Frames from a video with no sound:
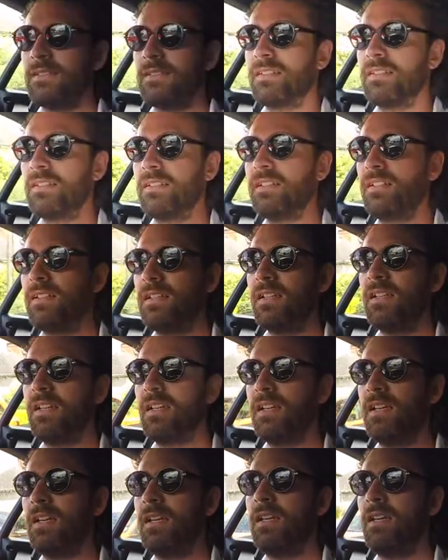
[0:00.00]

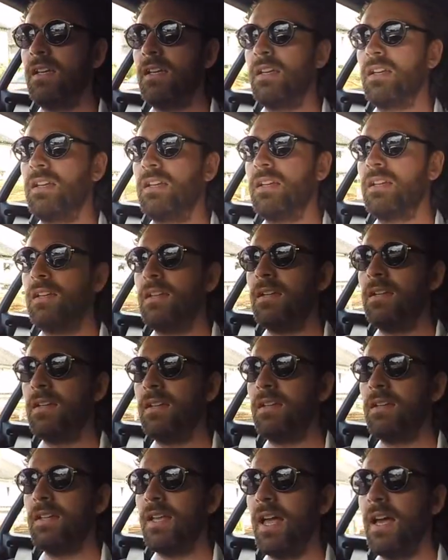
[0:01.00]

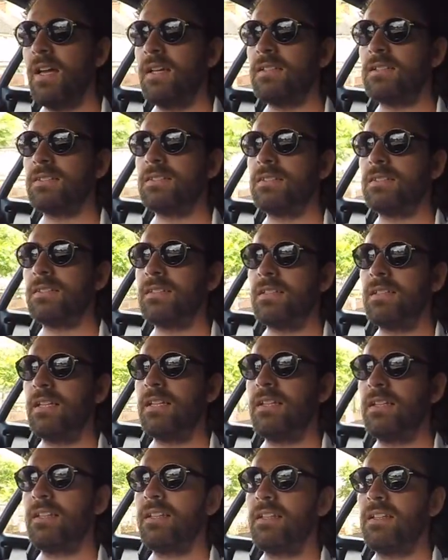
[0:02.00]

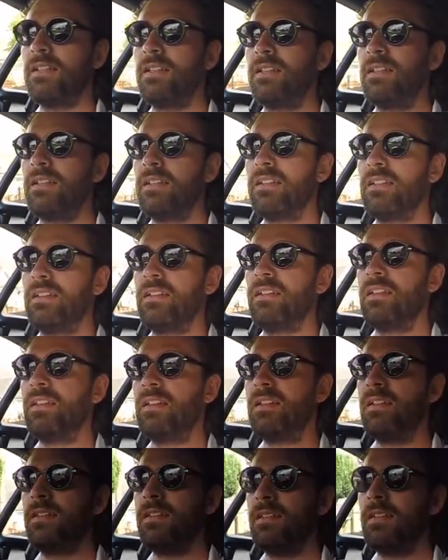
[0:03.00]

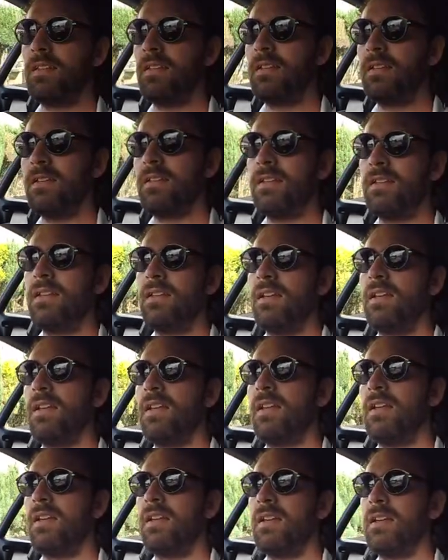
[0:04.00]
No words are spoken by the person on screen.